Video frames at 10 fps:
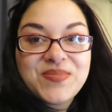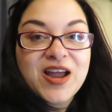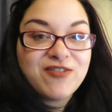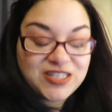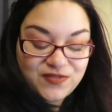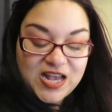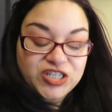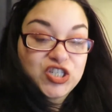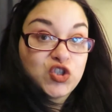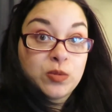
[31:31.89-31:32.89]
battery's
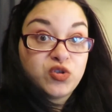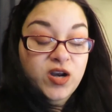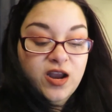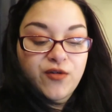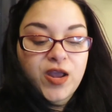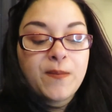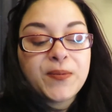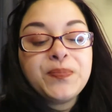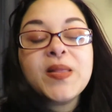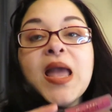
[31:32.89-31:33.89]
flashing, so I'm trying to hurry up.
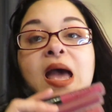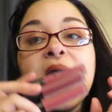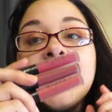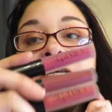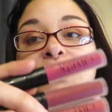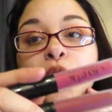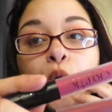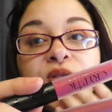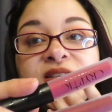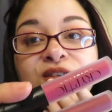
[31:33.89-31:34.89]

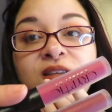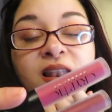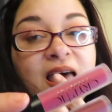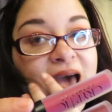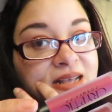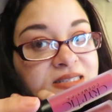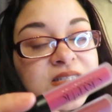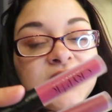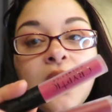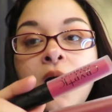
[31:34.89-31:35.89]
So these are the
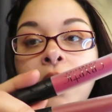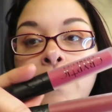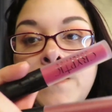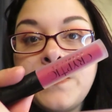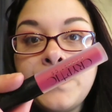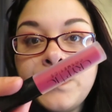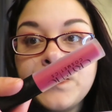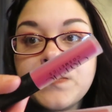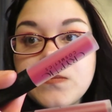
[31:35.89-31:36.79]
last, um,